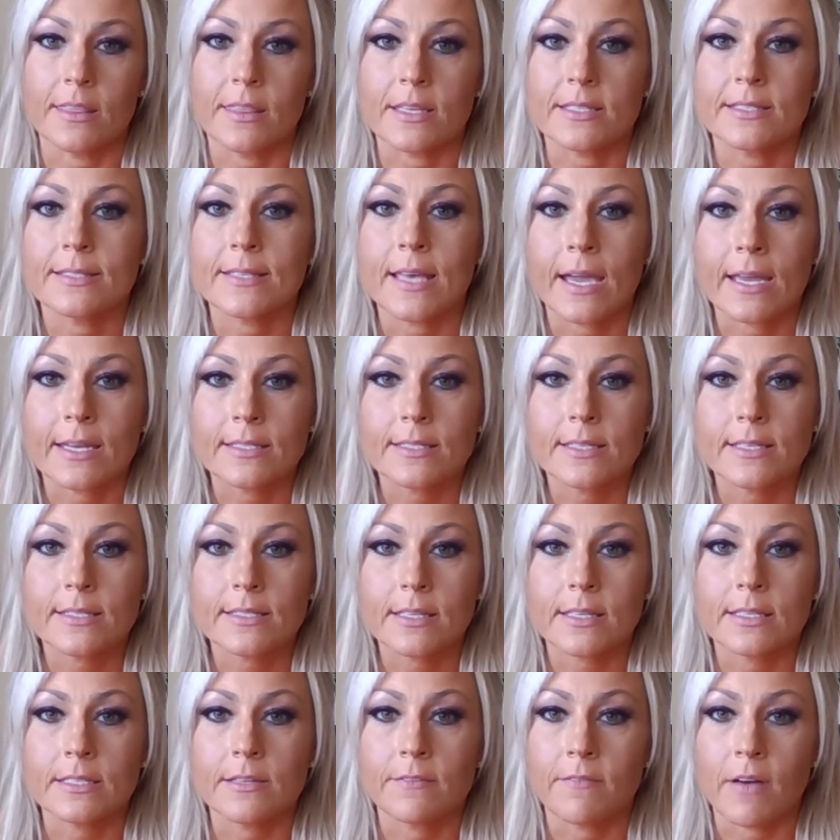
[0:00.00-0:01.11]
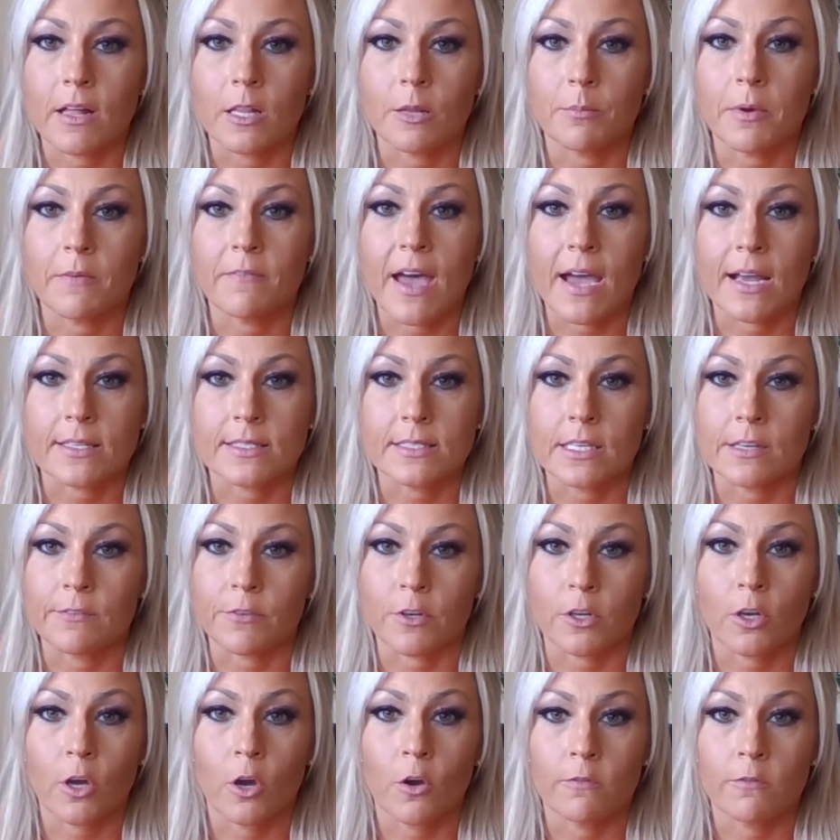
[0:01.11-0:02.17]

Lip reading: it that scientists can develop a vaccine for